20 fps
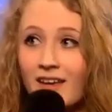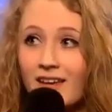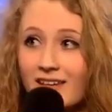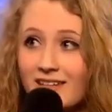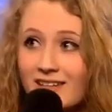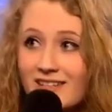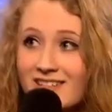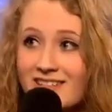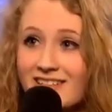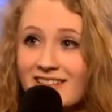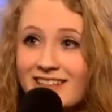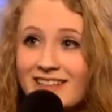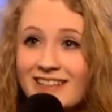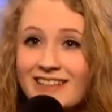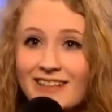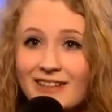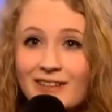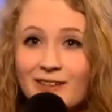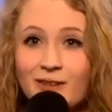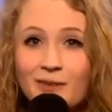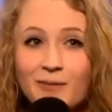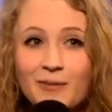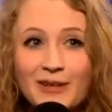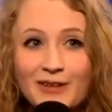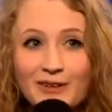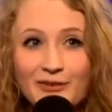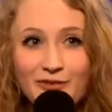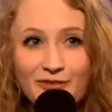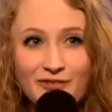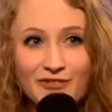It's a little
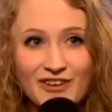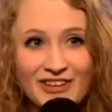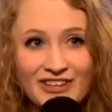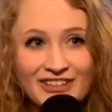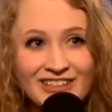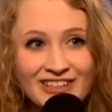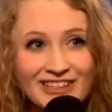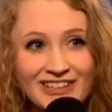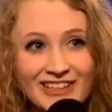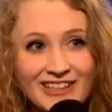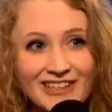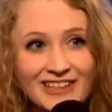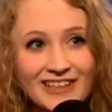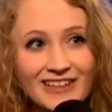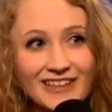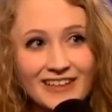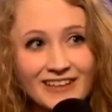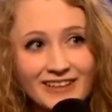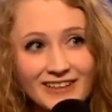bit funny,